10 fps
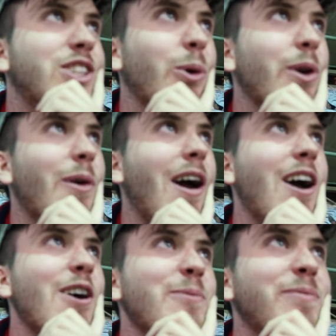Two in a
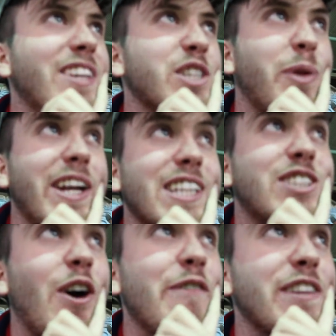row. There's plenty
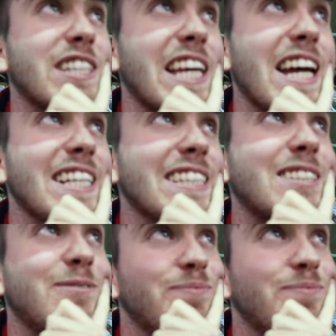of time for the Saints.